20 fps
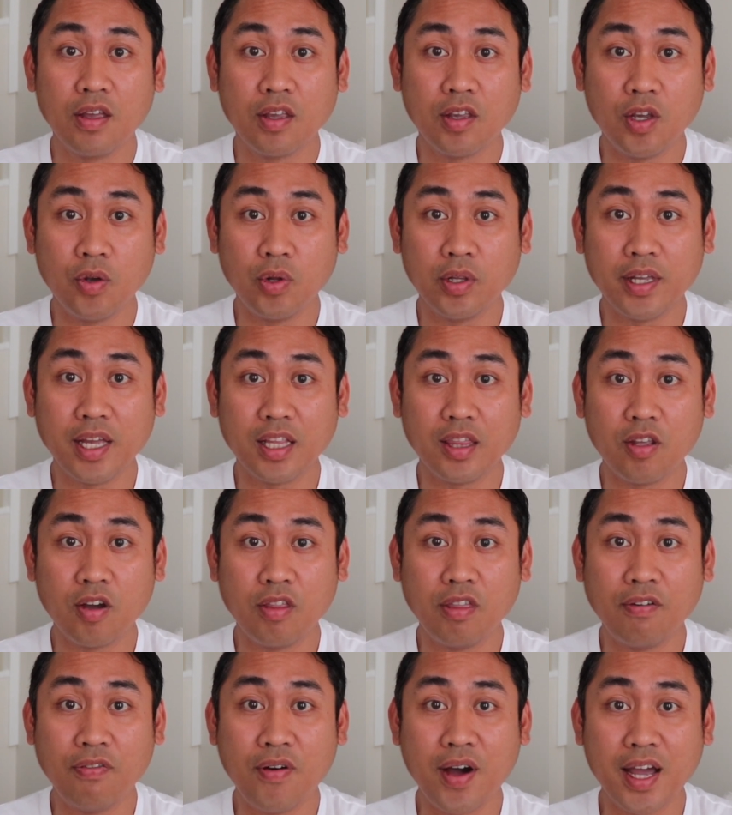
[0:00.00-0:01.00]
you will get
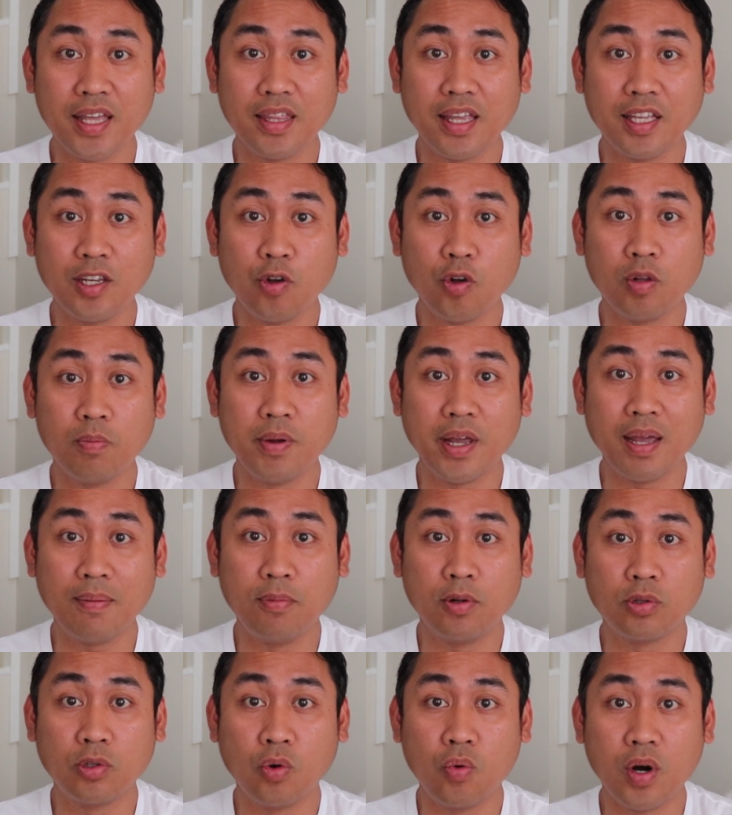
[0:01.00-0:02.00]
notified and you will be
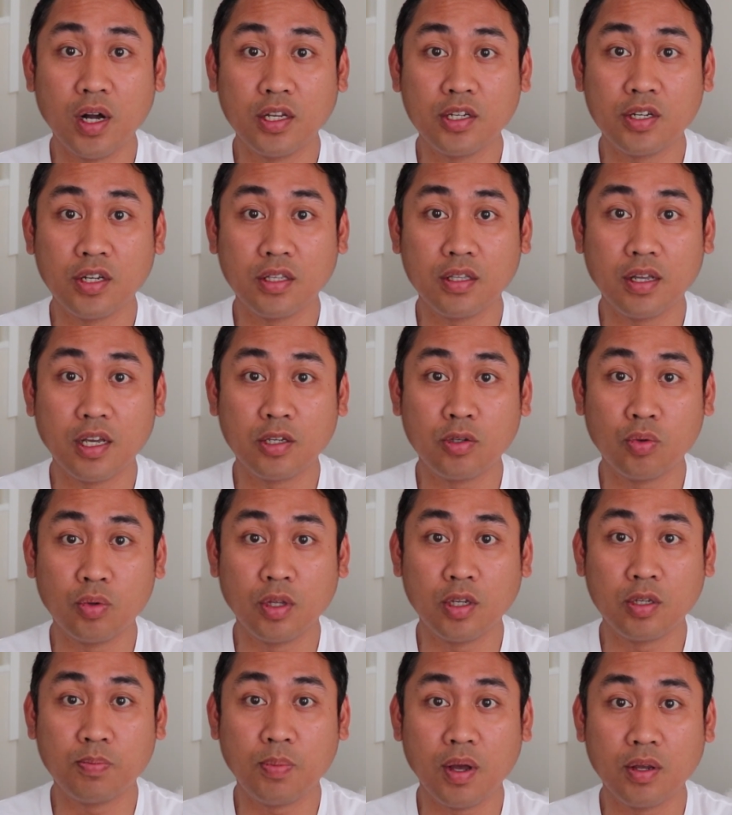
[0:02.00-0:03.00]
able to watch it as soon
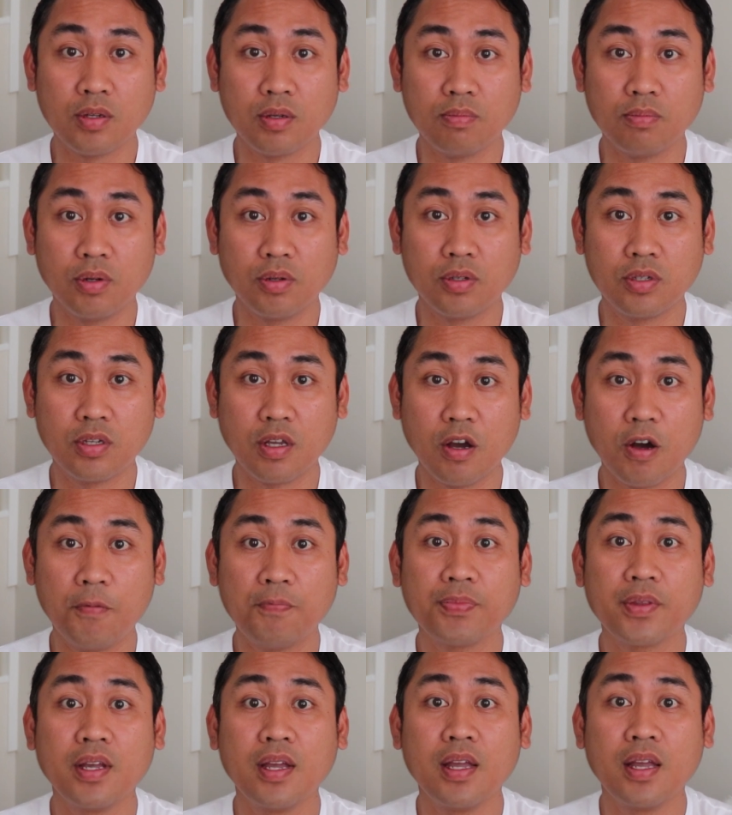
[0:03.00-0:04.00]
as possible.
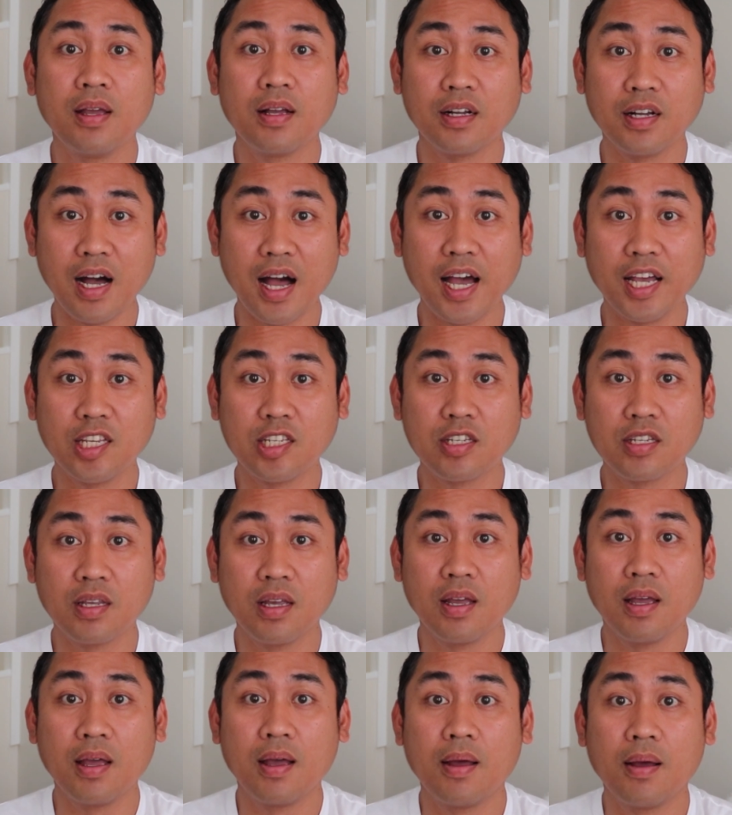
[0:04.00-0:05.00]
So
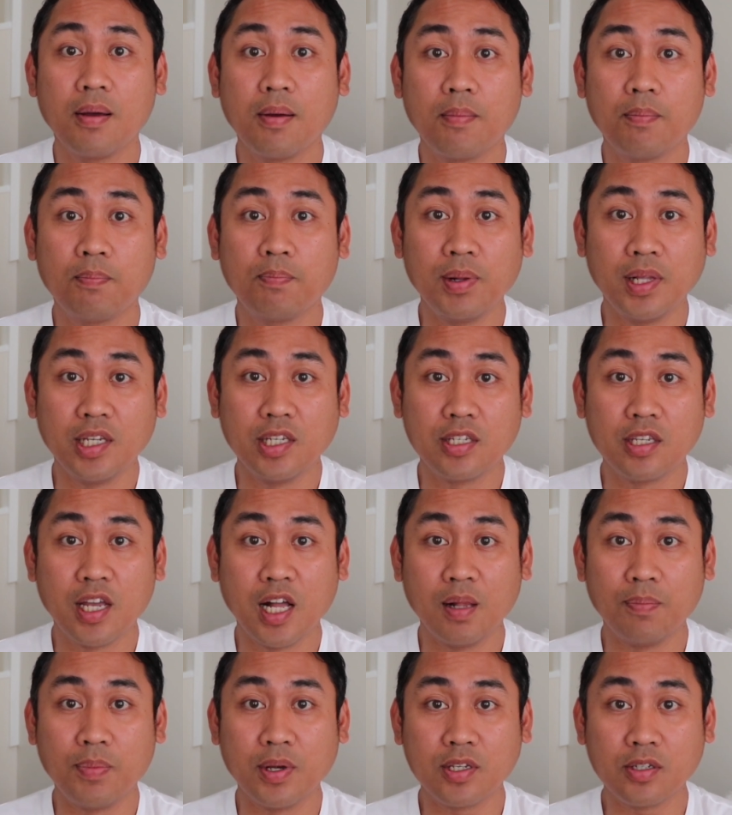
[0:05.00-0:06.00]
guys, please
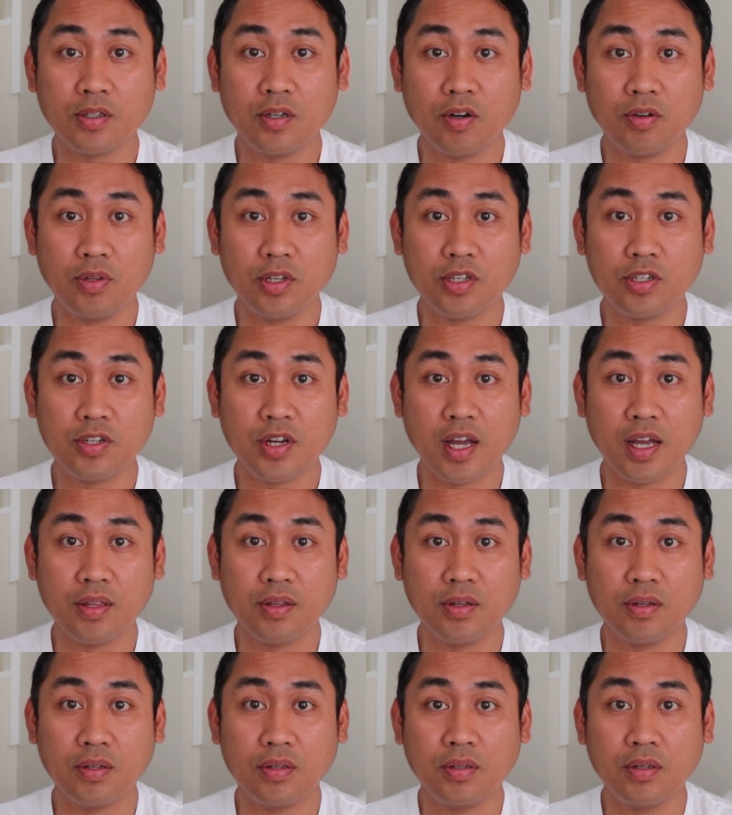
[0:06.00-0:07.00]
help us grow this
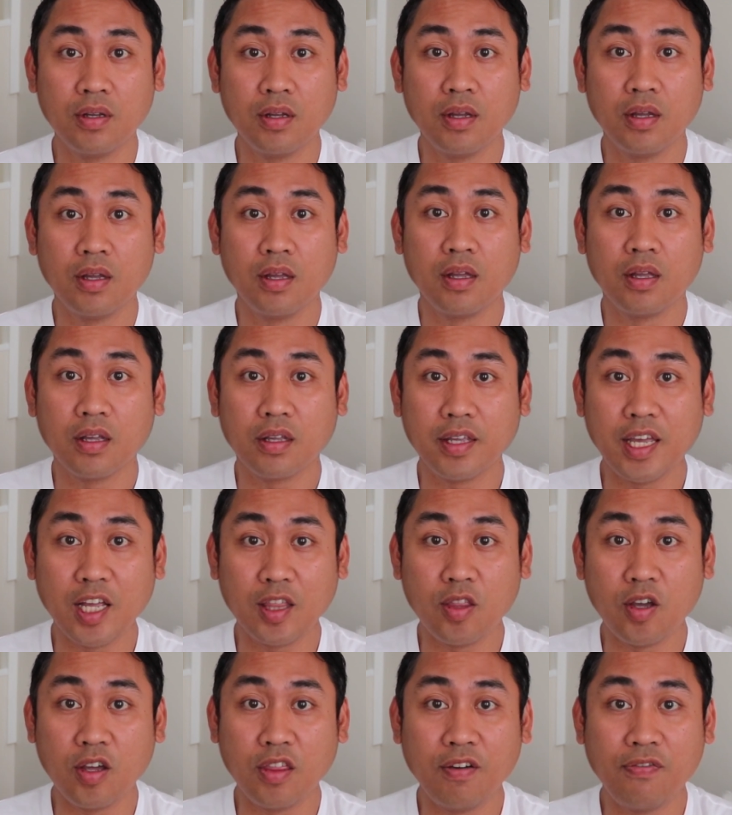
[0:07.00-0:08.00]
channel,
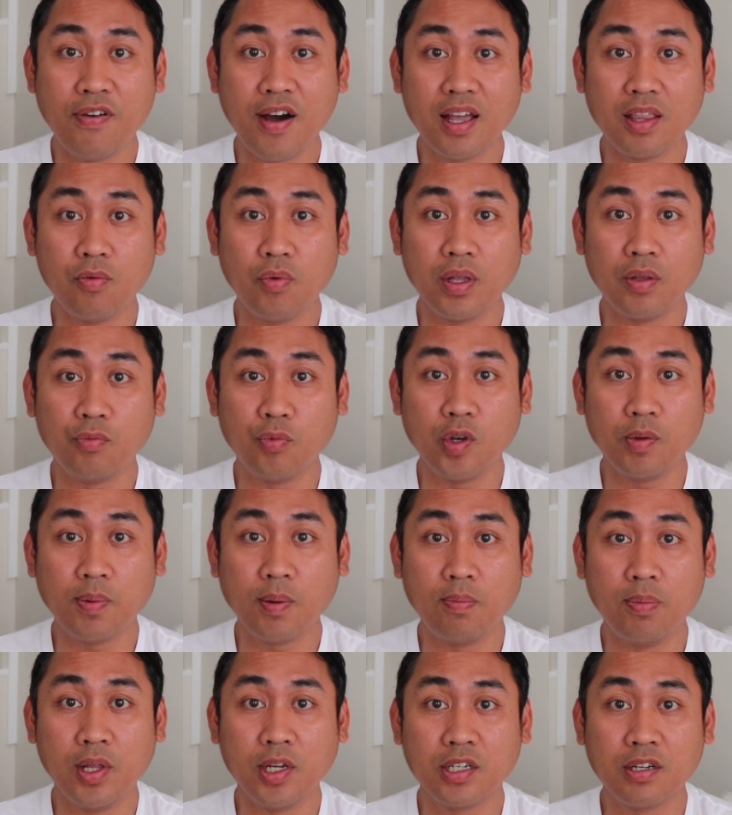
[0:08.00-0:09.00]
get notified when we
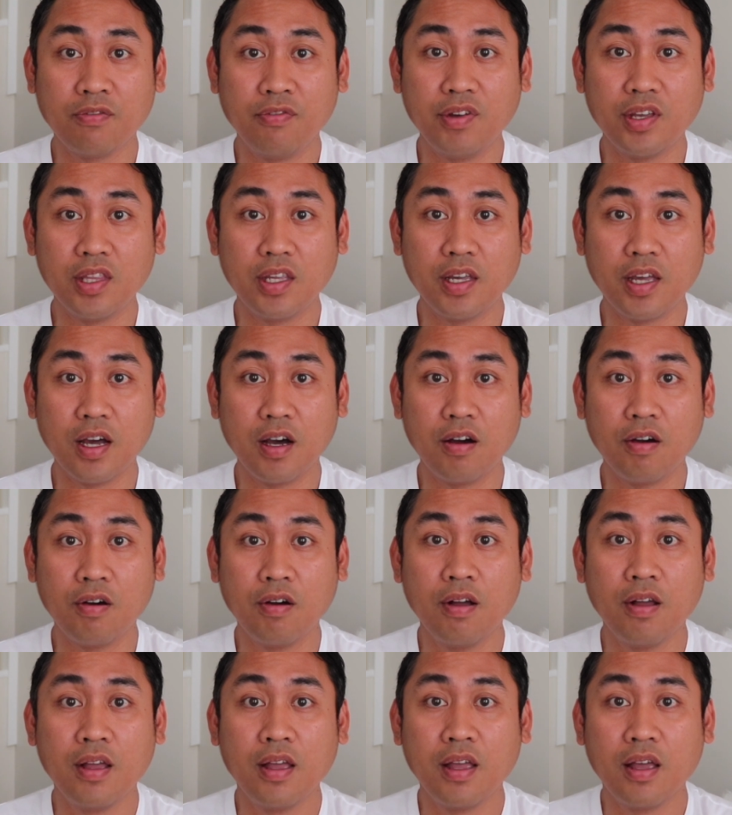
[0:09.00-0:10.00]
publish a video,
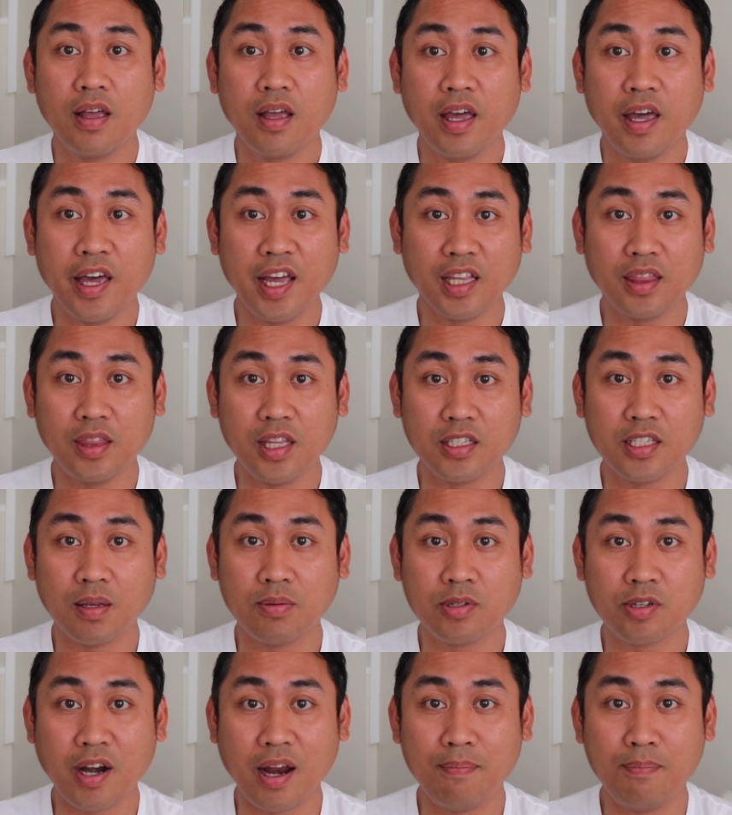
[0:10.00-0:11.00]
hit the
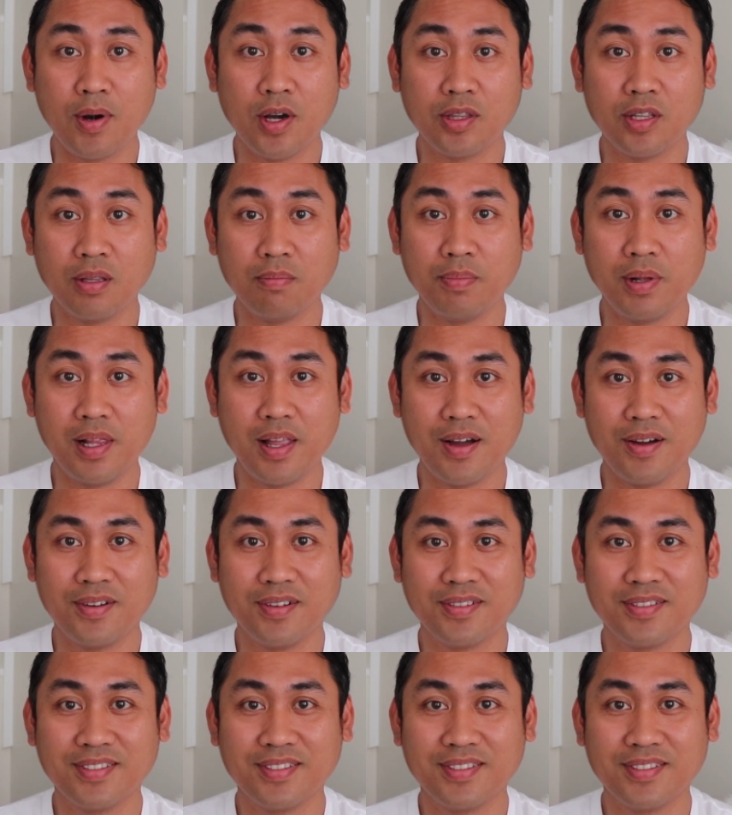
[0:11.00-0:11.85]
subscribe button below.